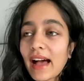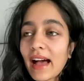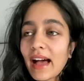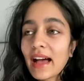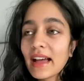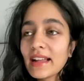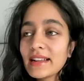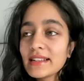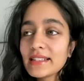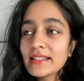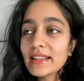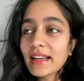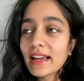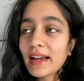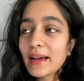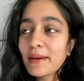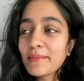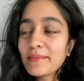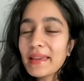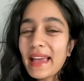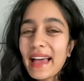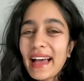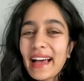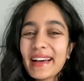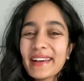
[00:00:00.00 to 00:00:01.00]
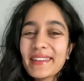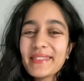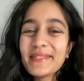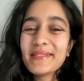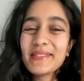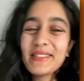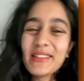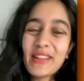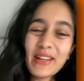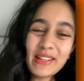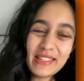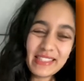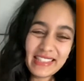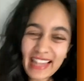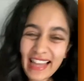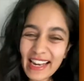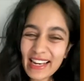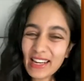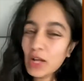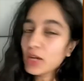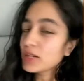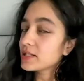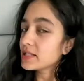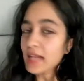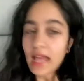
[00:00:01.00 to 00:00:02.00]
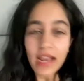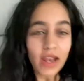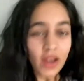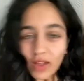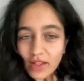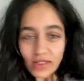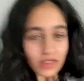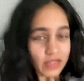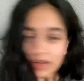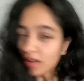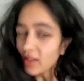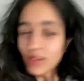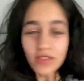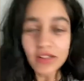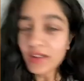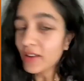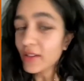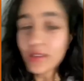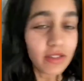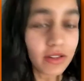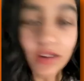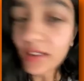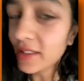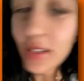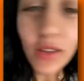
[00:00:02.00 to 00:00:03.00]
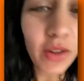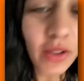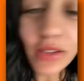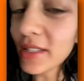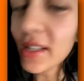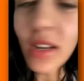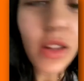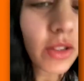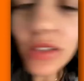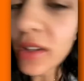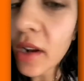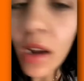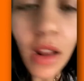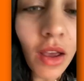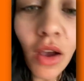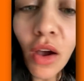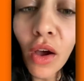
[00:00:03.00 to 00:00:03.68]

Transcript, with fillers: And yeah, lots and lots and lots and lots and lots and lots and lots and lots of